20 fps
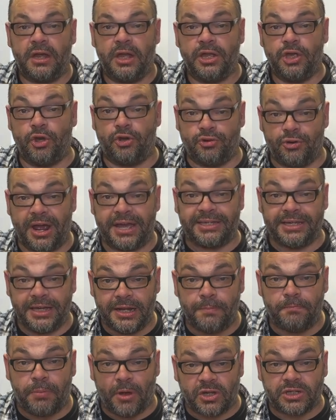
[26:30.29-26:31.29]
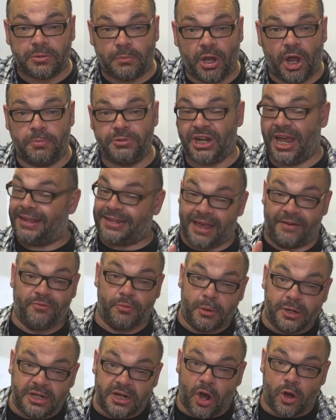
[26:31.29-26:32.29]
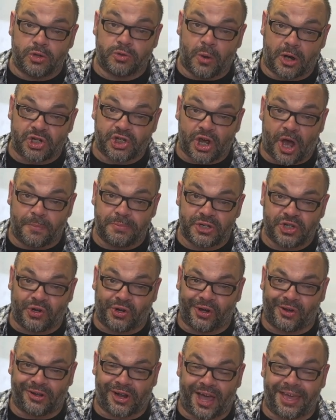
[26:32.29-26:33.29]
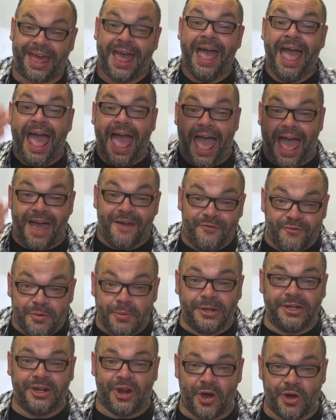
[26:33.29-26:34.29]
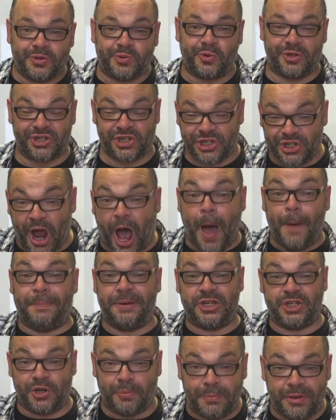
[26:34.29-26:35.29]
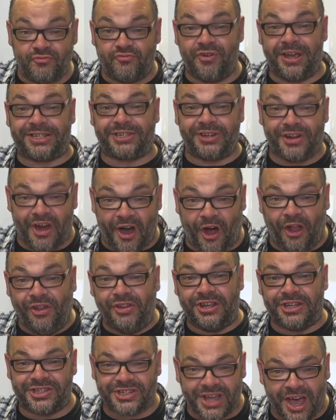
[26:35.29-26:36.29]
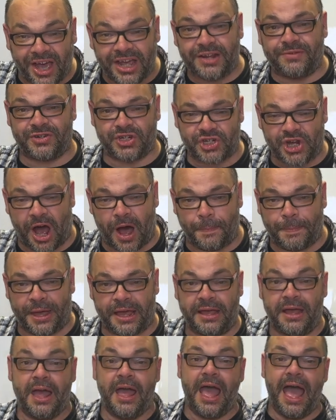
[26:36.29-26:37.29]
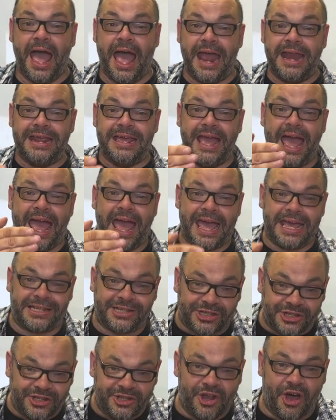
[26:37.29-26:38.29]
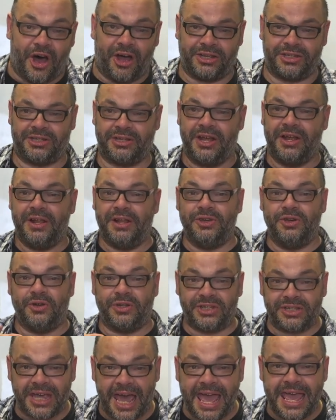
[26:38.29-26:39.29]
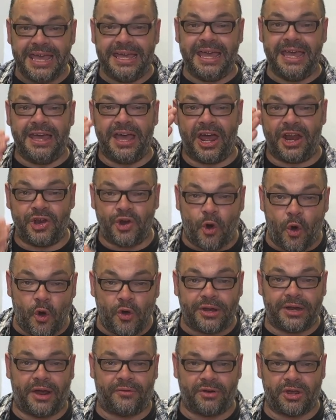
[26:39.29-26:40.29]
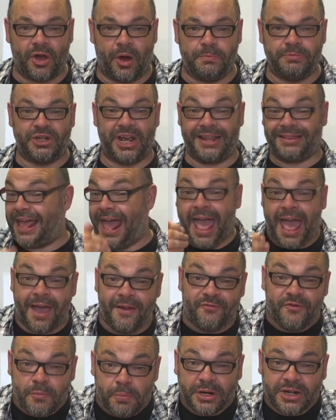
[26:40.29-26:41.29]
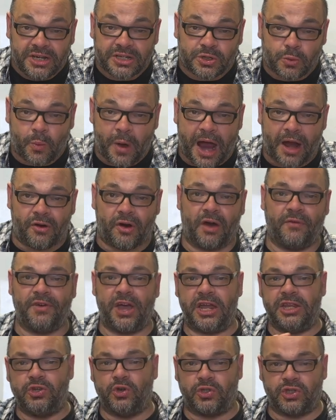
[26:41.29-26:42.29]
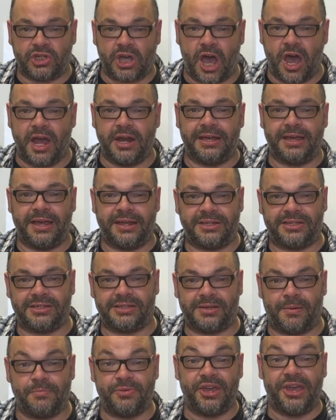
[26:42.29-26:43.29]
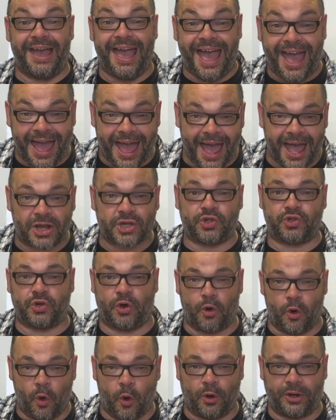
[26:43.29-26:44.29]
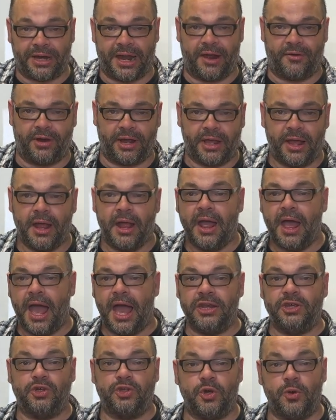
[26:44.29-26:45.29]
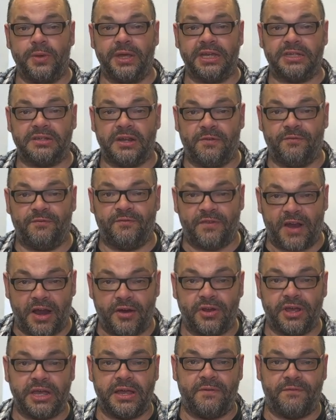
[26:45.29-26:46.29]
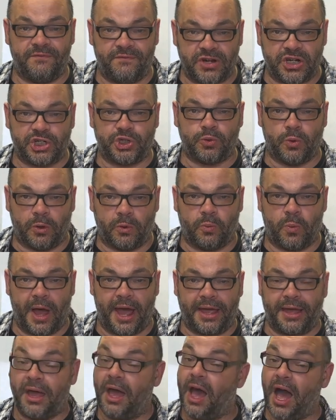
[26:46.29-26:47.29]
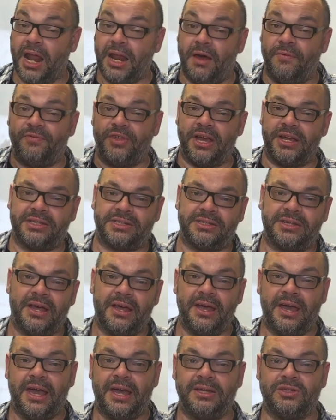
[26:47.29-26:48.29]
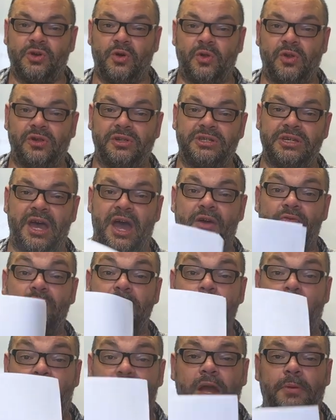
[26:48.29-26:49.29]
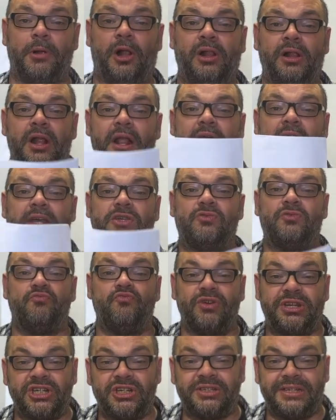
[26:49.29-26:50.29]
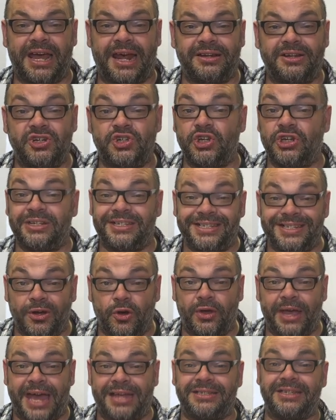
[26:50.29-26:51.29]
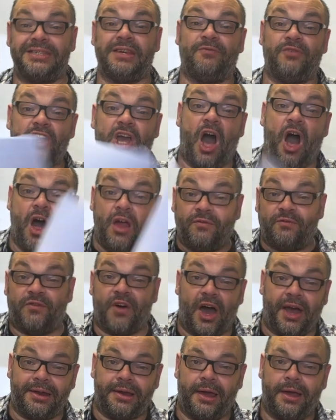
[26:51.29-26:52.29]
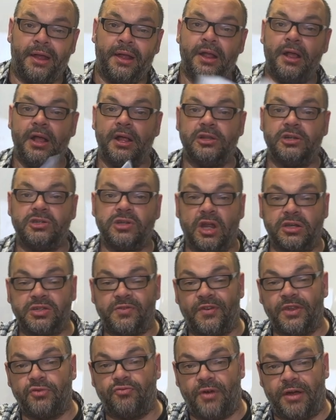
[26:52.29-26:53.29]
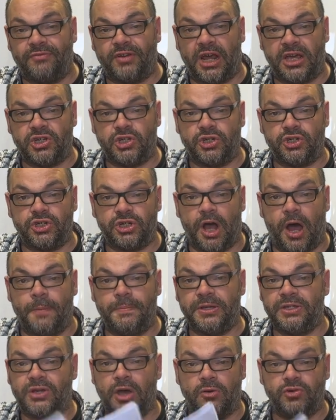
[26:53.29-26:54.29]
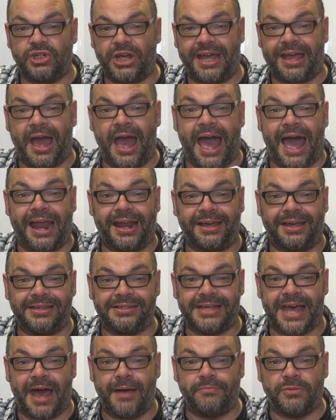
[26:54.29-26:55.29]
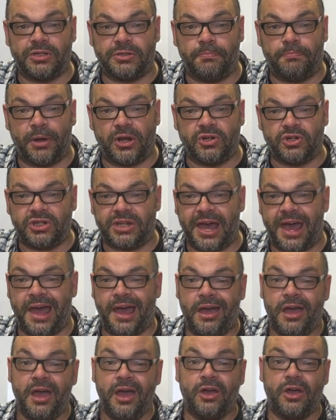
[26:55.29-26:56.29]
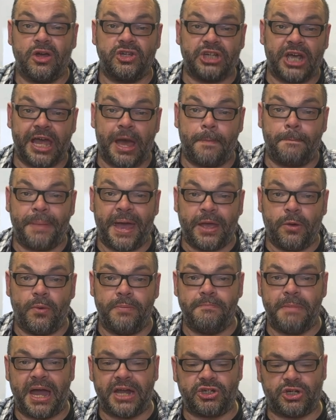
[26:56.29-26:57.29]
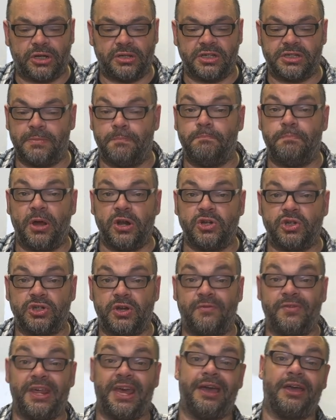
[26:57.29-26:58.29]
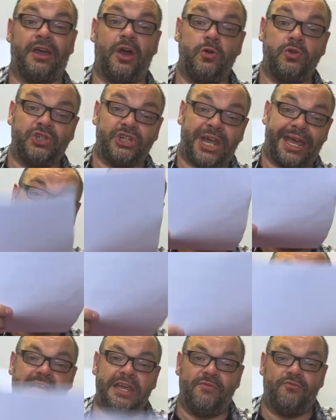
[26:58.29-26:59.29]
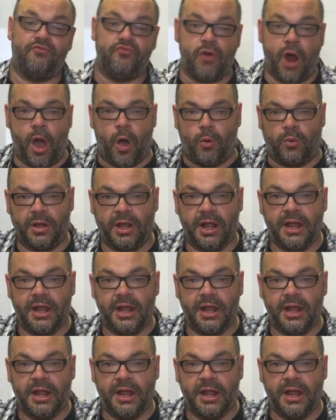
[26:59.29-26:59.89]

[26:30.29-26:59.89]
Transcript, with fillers: You're creating an impossible object. Everybody knows what a Sharpie should look like. Everybody knows what Sharpie should be written on the side of a Sharpie, and yet it's not. You're taking an ordinary object that everybody is aware of and you're turning it into something extraordinary. And you're doing it in a very visual way. I love this. It's called uh, Remarkable. It's from Richard Sanders. You can still get it. If you can't find it, there's lots of other Revelation Sharpies. Go check out Alakazam. There's a bunch there. Go check out Penguin Magic. There's a bunch over there. Go check out Steve Rowe.